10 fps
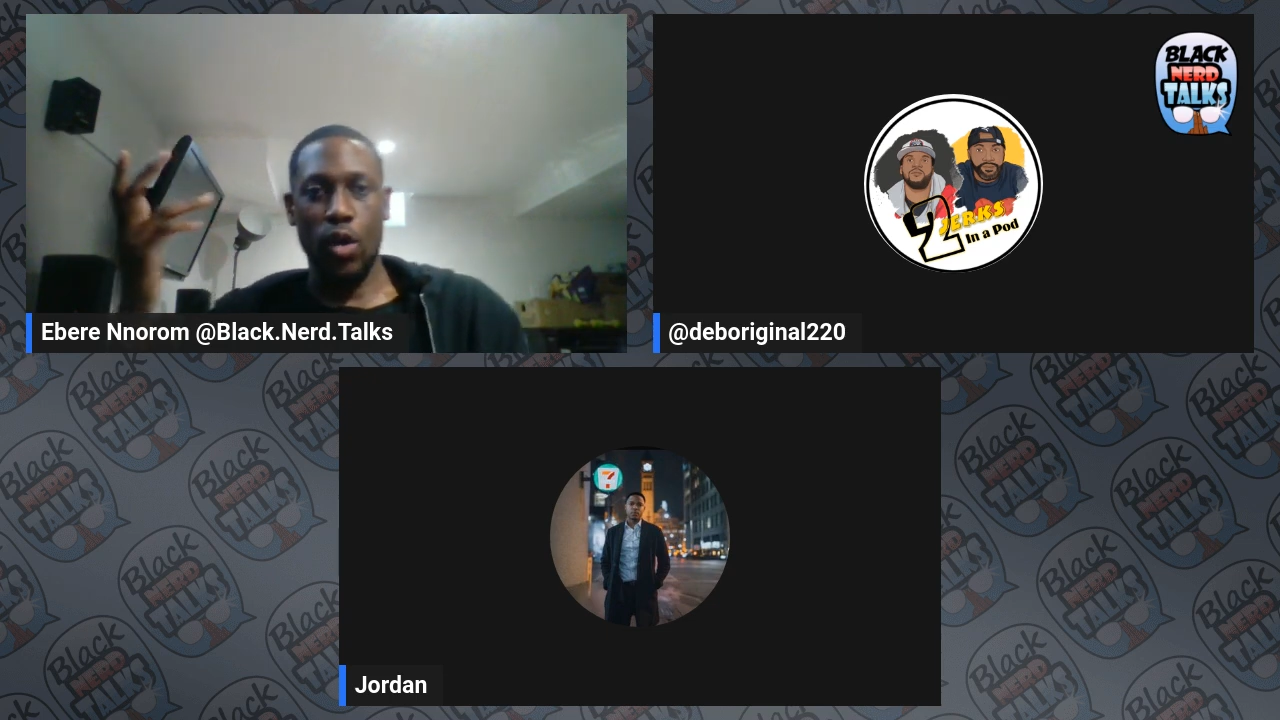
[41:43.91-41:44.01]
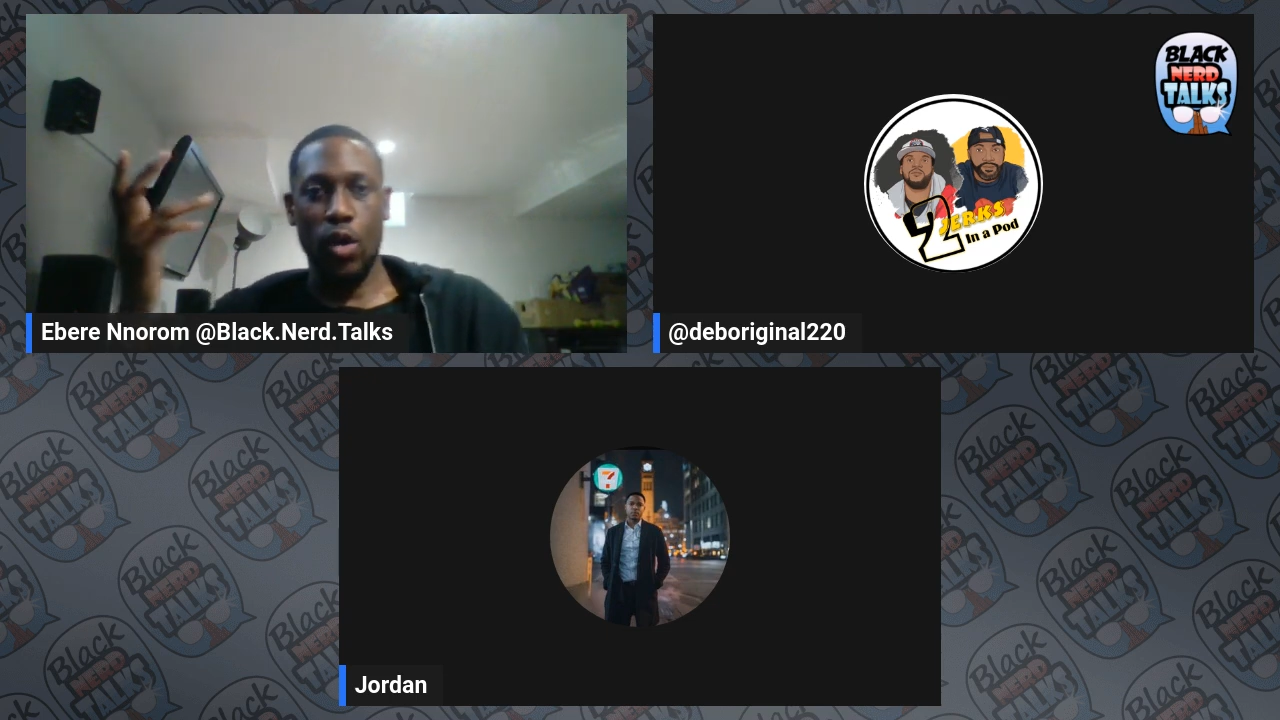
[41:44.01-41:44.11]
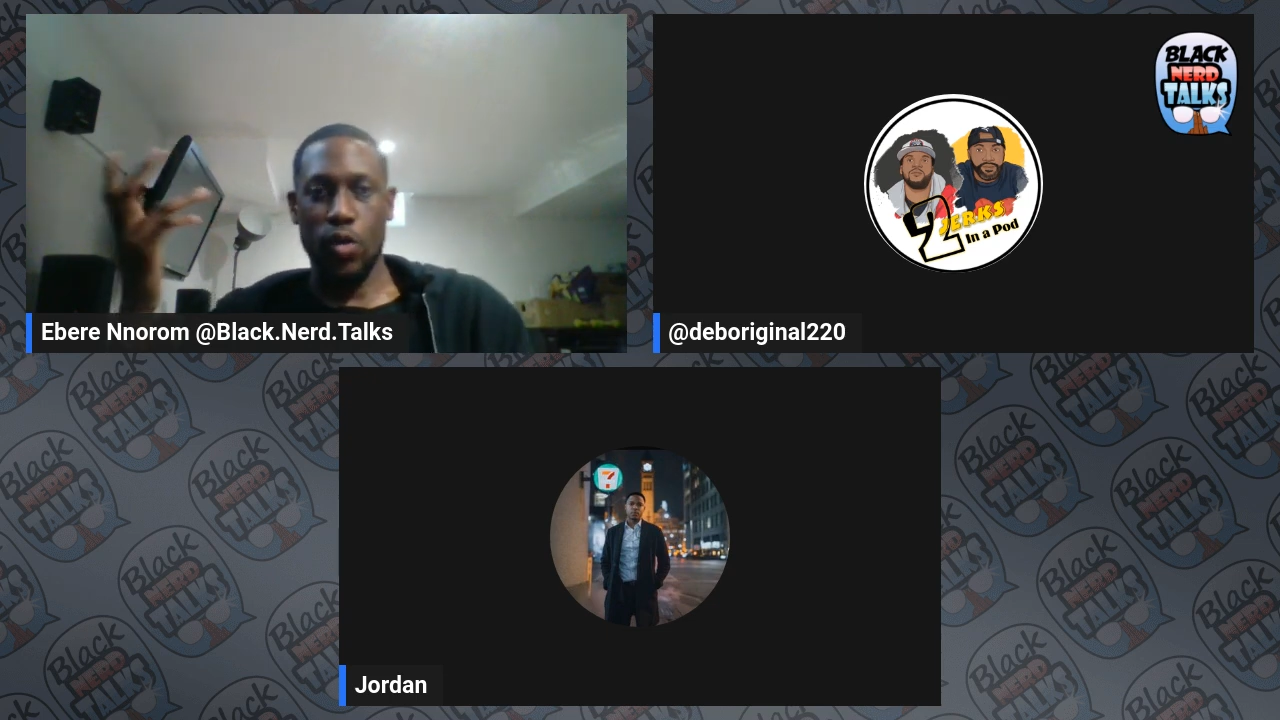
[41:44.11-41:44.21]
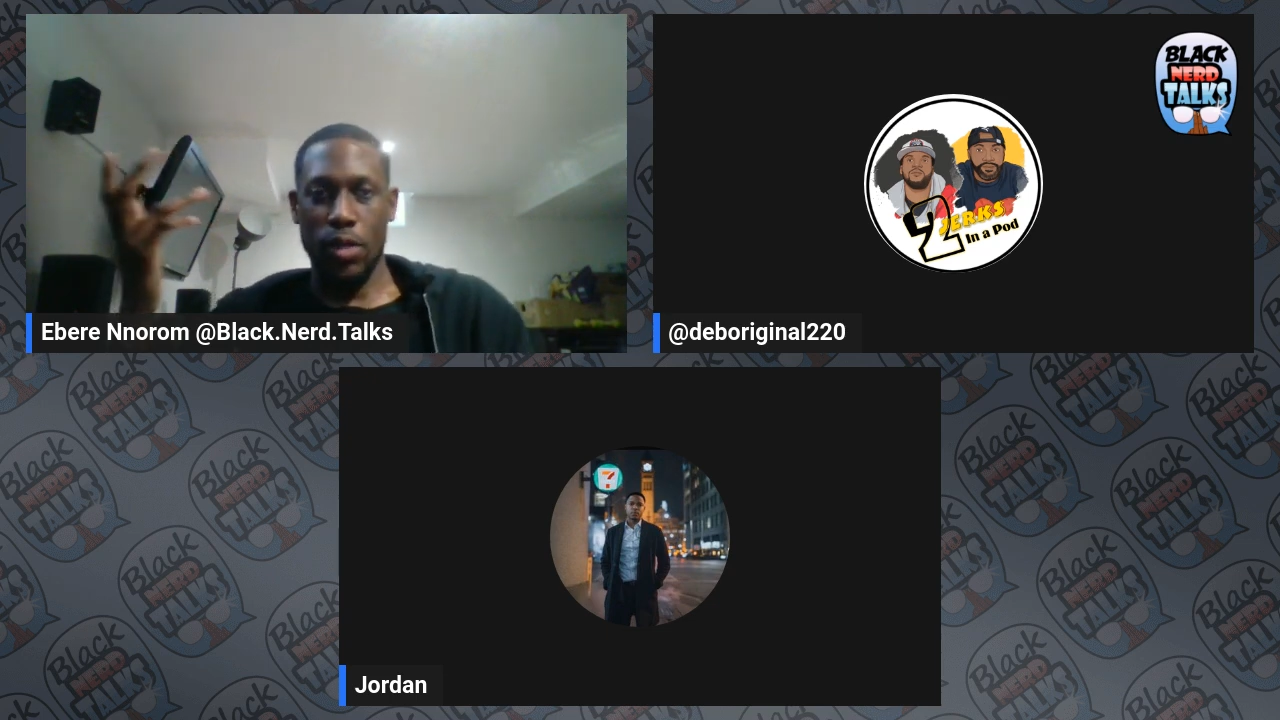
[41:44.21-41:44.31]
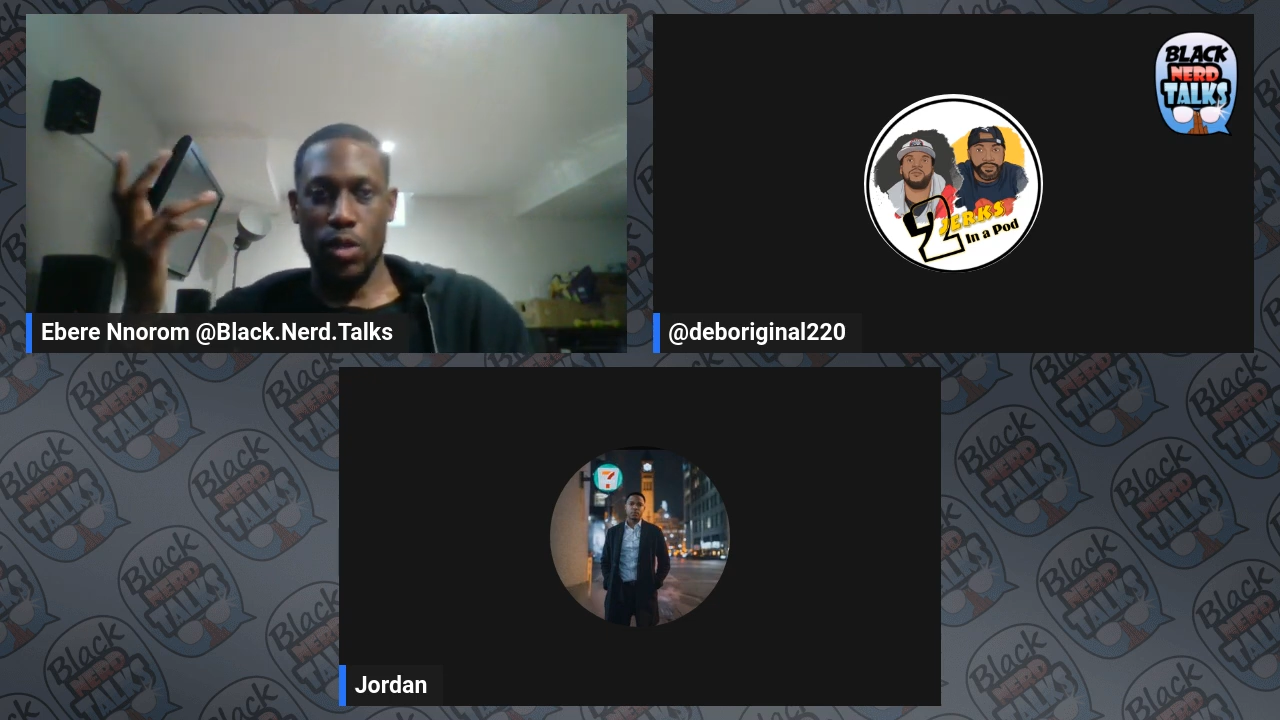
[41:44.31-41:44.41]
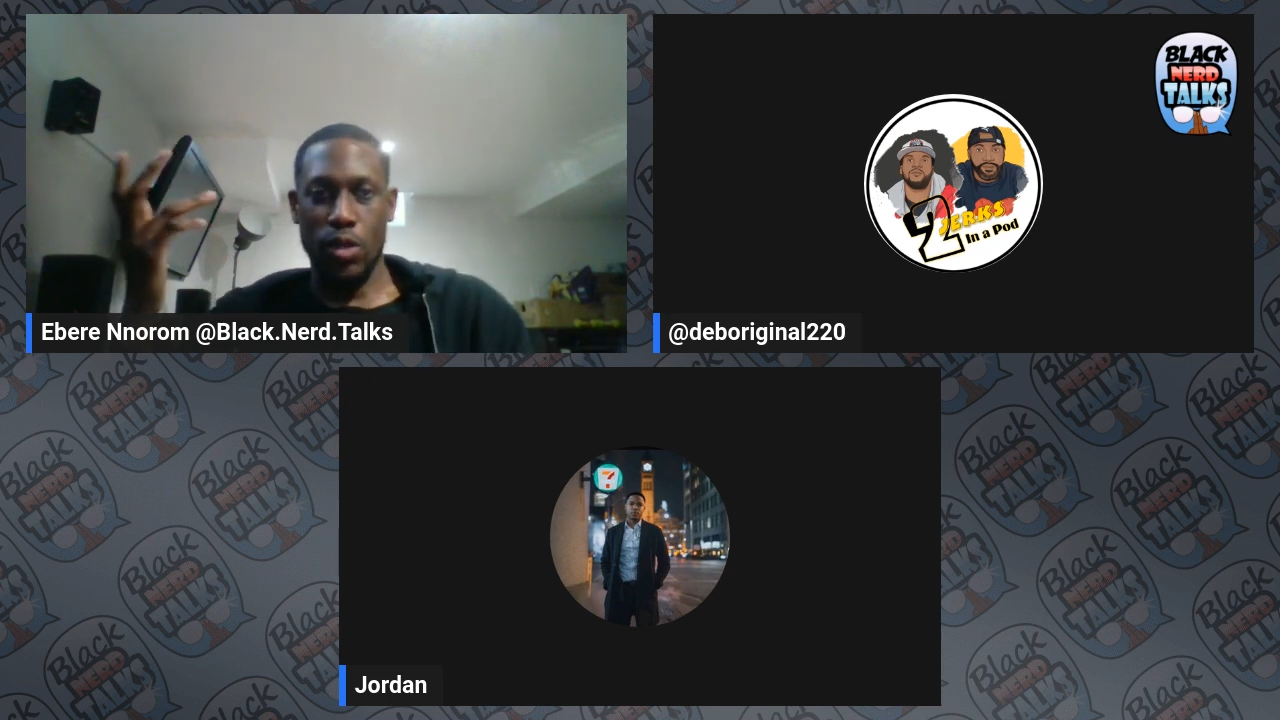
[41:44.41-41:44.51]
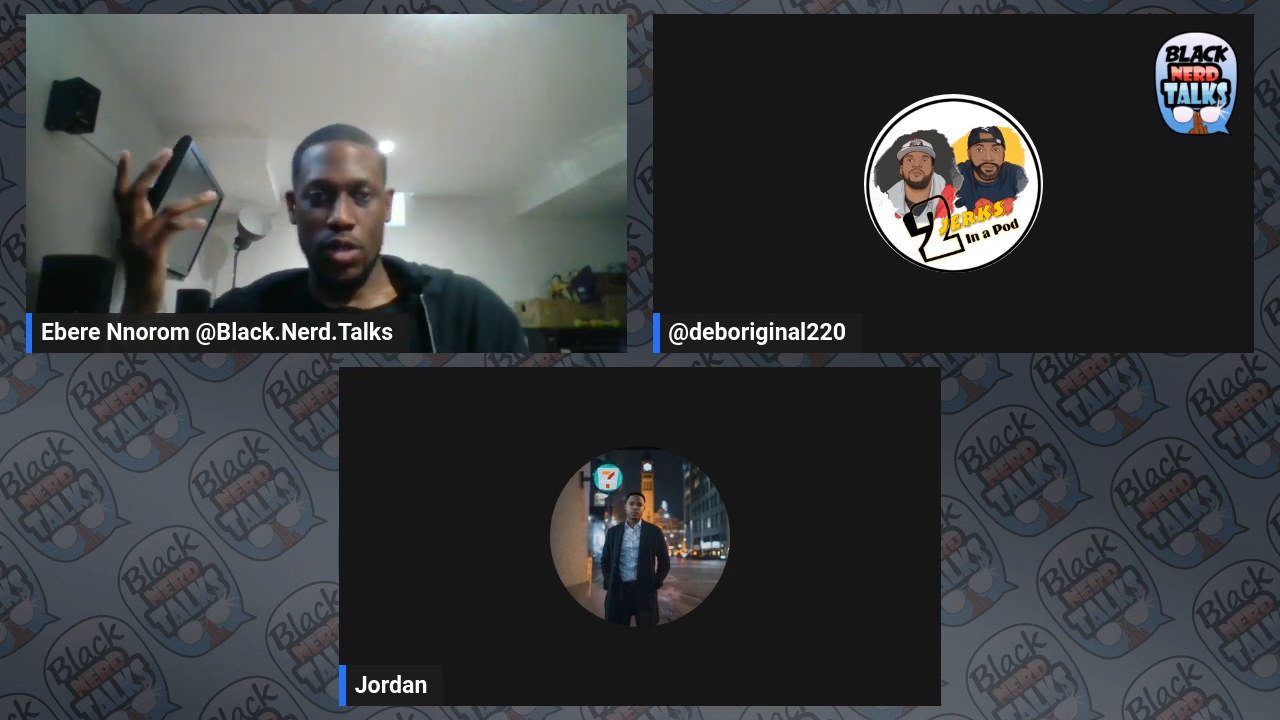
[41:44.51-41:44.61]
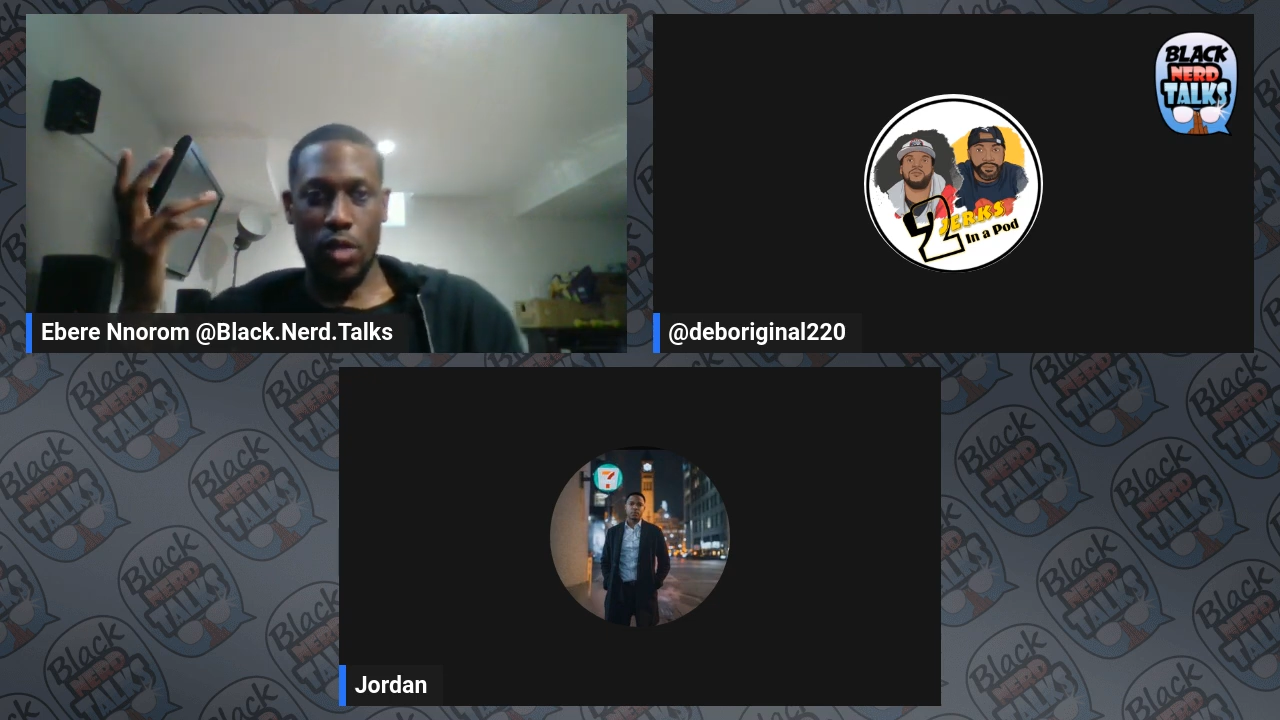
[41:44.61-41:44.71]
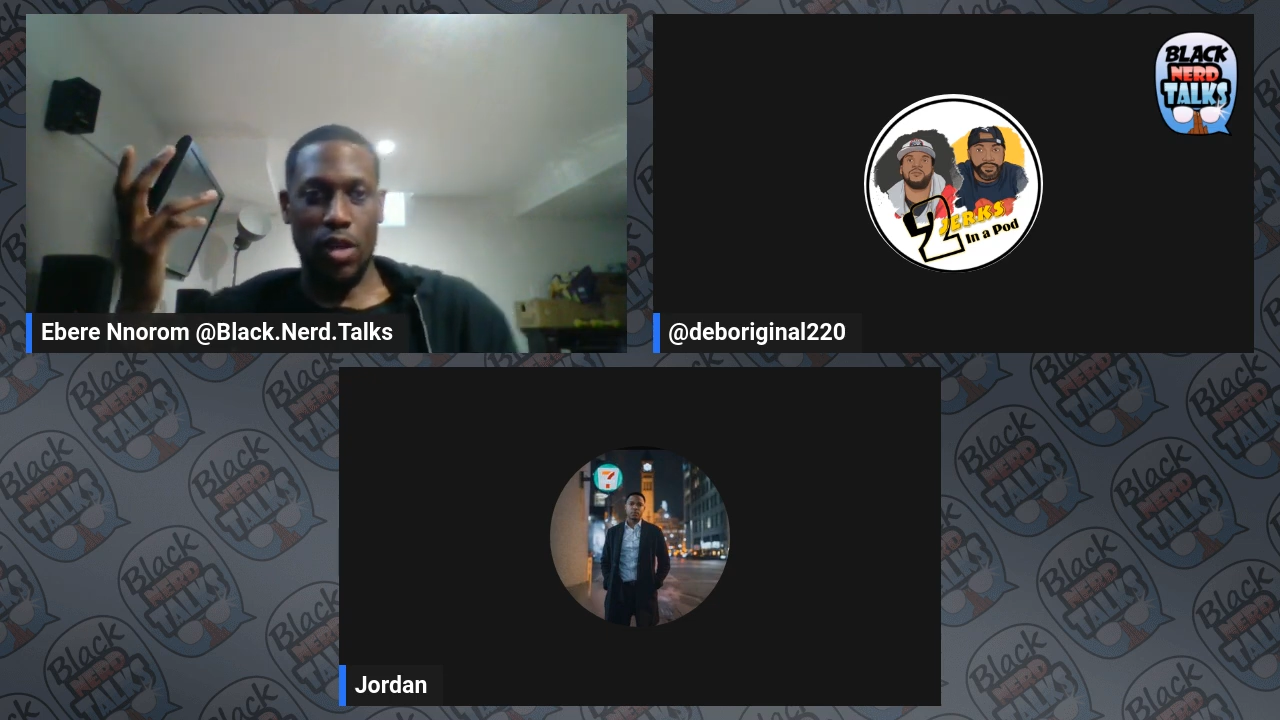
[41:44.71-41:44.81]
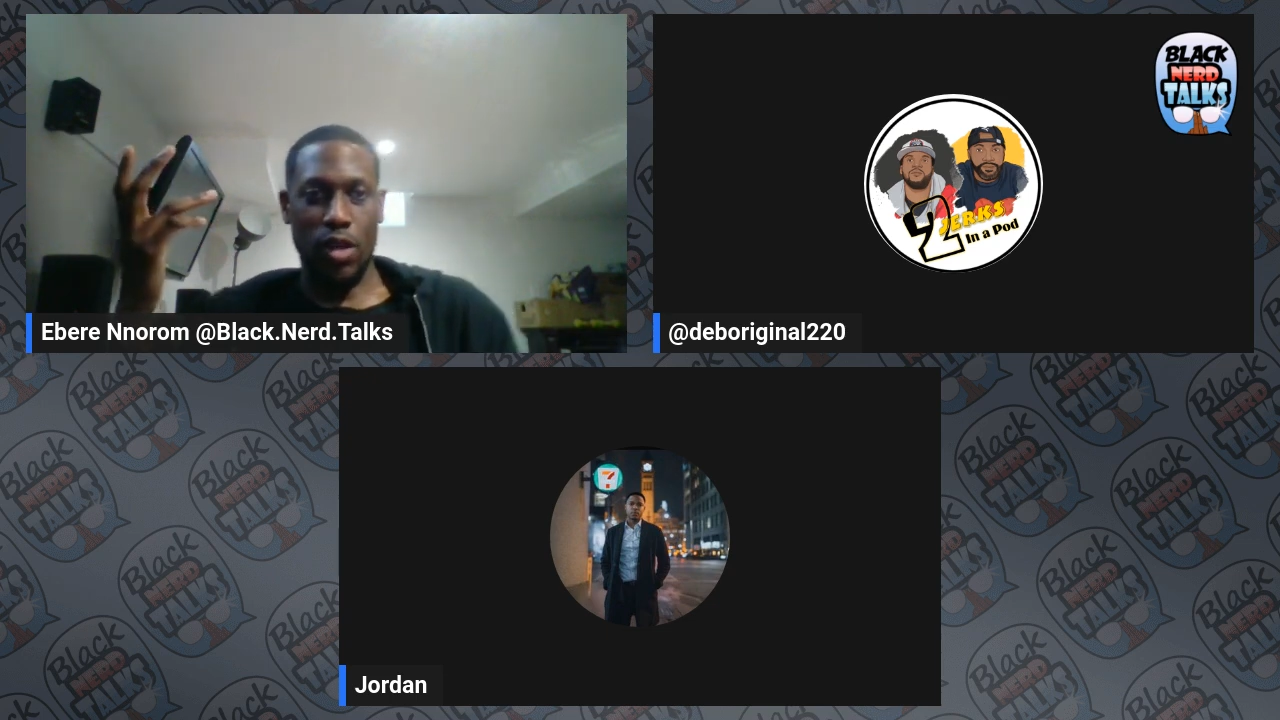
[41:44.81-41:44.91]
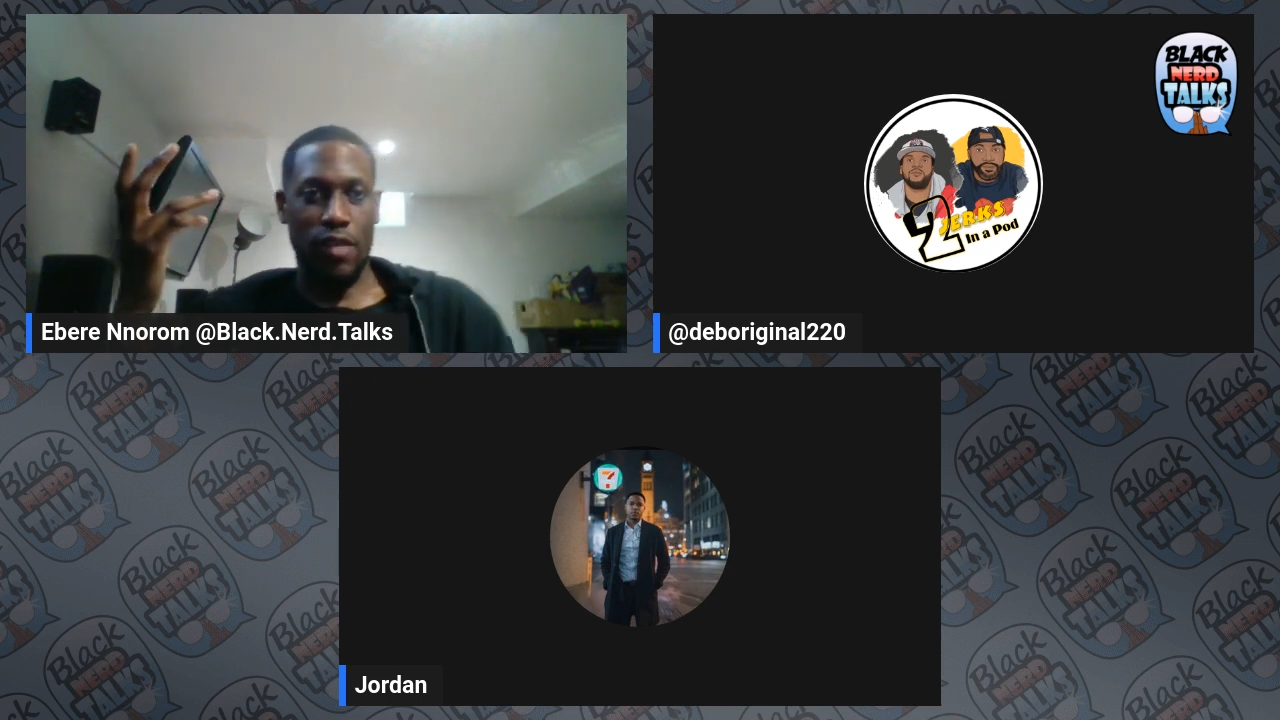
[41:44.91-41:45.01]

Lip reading: was being so secretive.